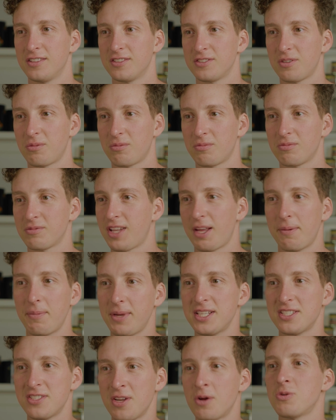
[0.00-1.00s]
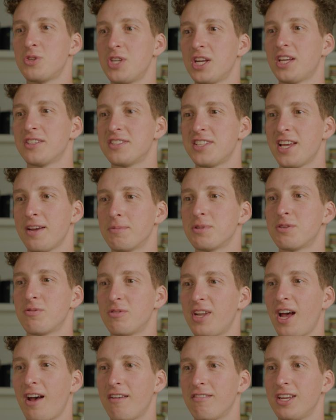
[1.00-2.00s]
So that means no chicken sandwich
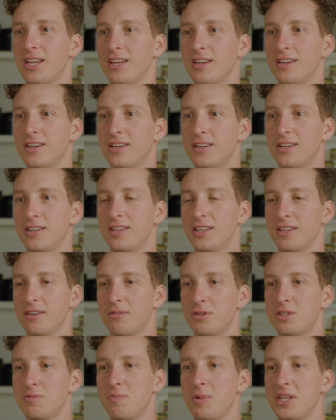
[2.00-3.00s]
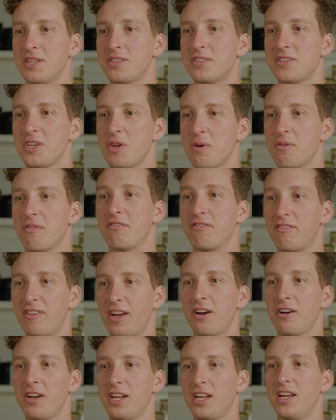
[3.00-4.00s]
for Davi, which means you have a
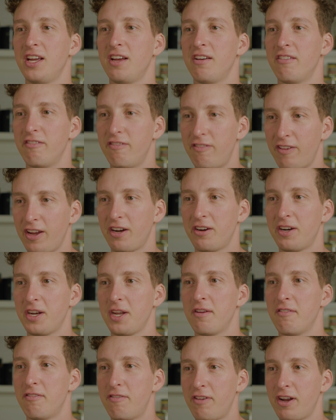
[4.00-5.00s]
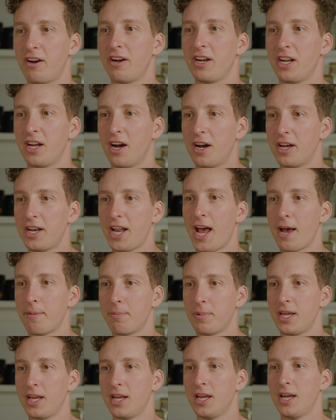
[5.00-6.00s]
very, very, very
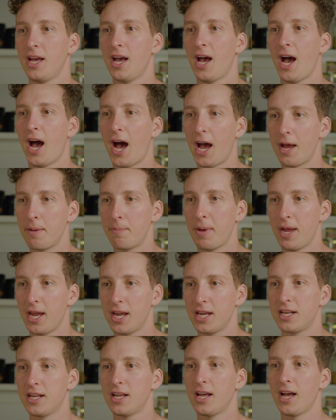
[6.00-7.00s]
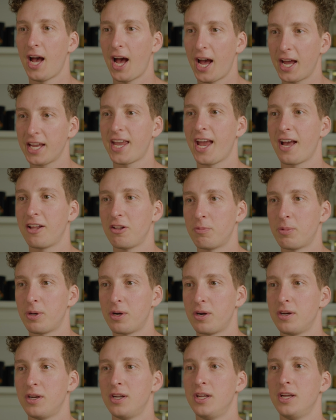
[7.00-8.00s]
unhappy, high-paid,
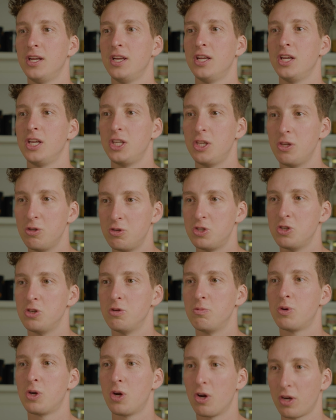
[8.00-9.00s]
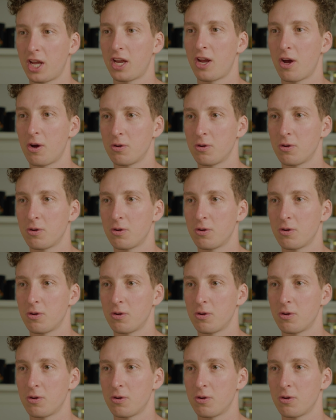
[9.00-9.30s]
high-caliber YouTube cooking